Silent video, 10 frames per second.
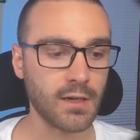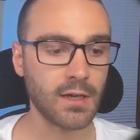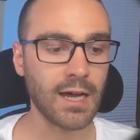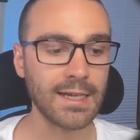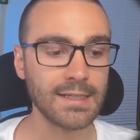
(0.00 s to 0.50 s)

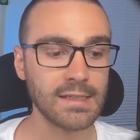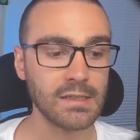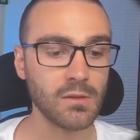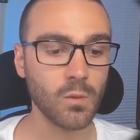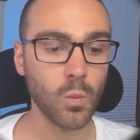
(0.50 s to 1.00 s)

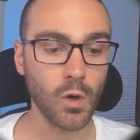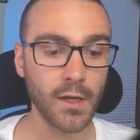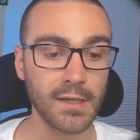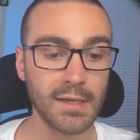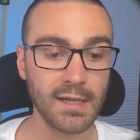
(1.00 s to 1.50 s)
ID
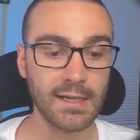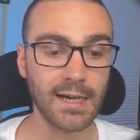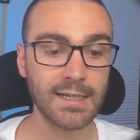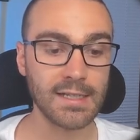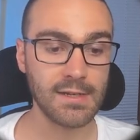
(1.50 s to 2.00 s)
1 and
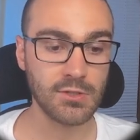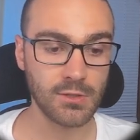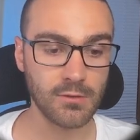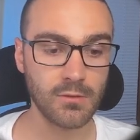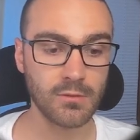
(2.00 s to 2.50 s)
ID
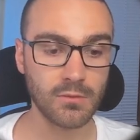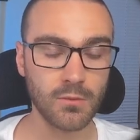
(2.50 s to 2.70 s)
2,